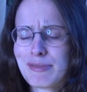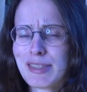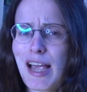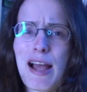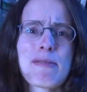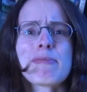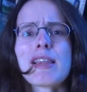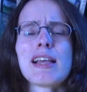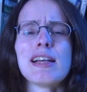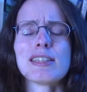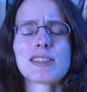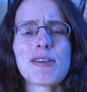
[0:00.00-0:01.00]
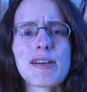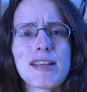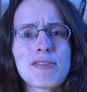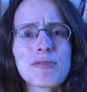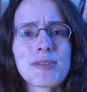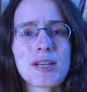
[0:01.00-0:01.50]
Yeah. So
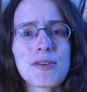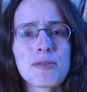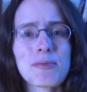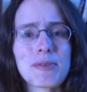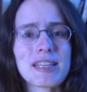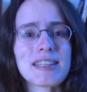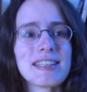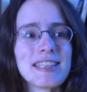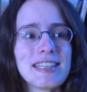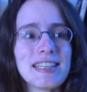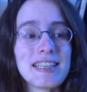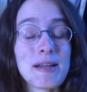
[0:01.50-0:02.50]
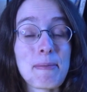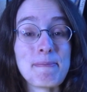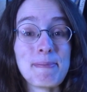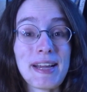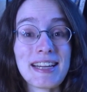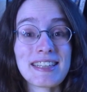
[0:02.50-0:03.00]
if we go with the
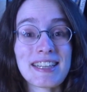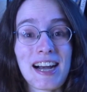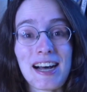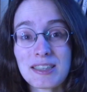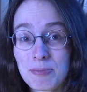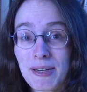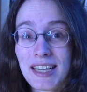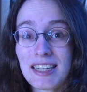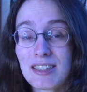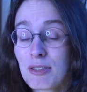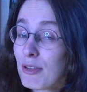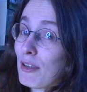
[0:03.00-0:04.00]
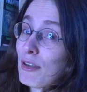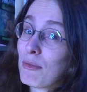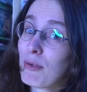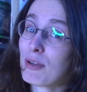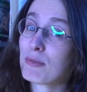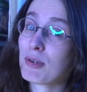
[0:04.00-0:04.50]
main cosplay, the
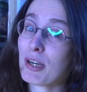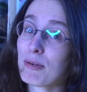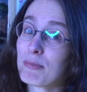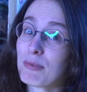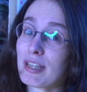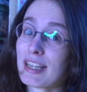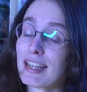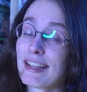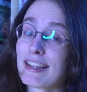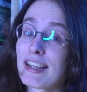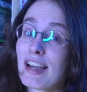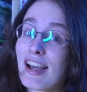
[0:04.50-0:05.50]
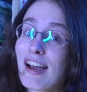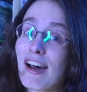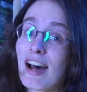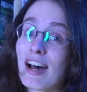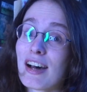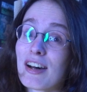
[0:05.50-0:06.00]
one we are bringing
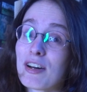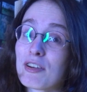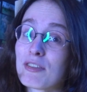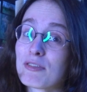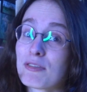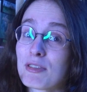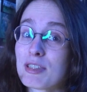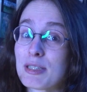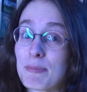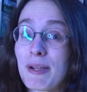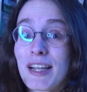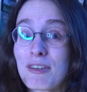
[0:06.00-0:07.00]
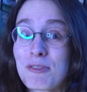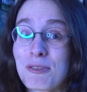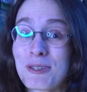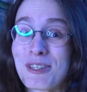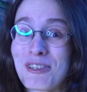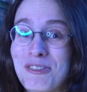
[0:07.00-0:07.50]
for Japan
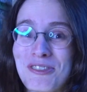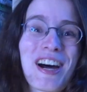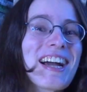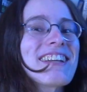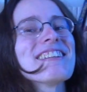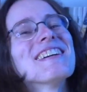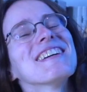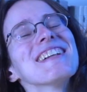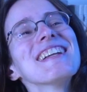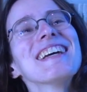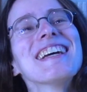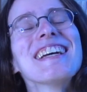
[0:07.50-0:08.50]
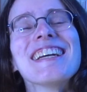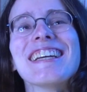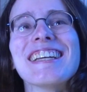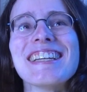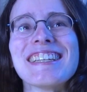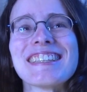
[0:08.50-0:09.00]
for the final.
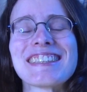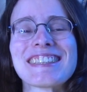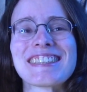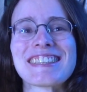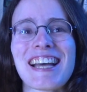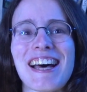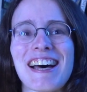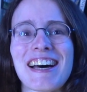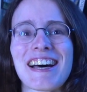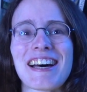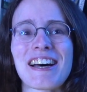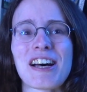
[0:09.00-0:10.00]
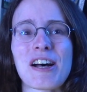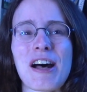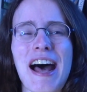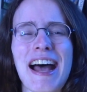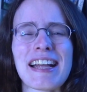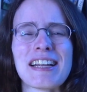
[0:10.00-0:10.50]
It's
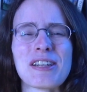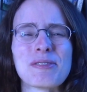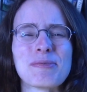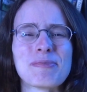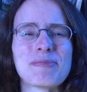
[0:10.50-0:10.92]
uh, I